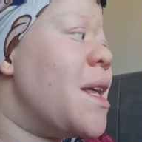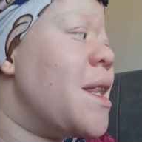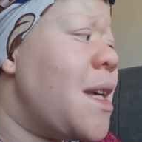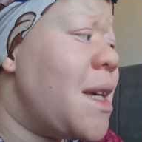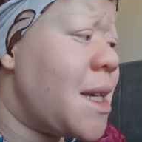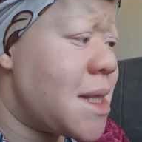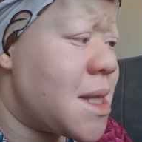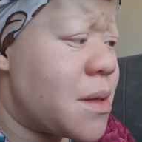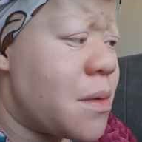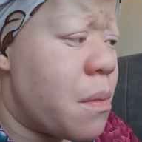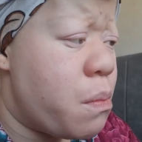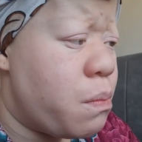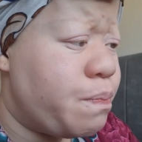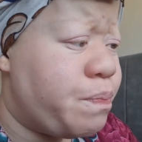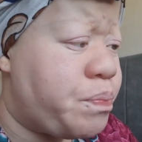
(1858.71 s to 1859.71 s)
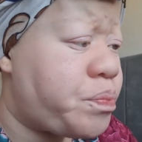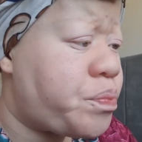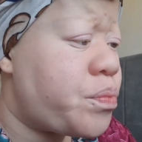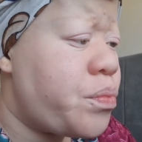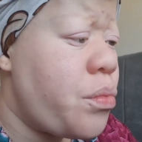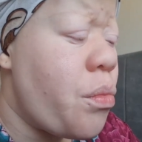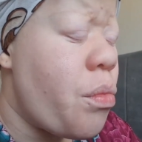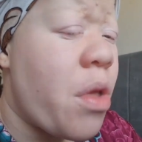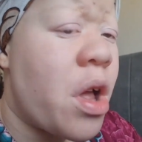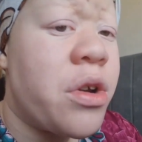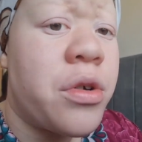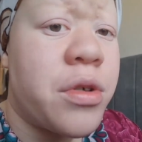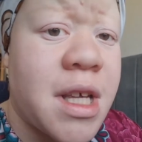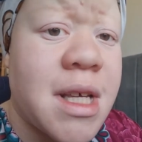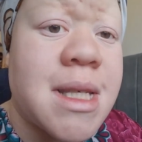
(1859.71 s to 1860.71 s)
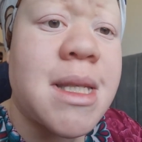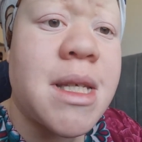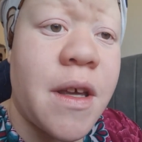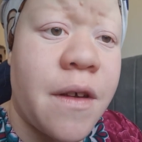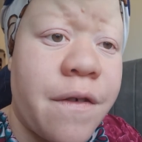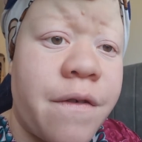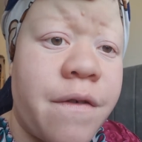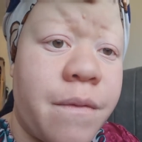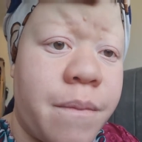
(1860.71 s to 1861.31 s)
yeah, these, no, they're stiff.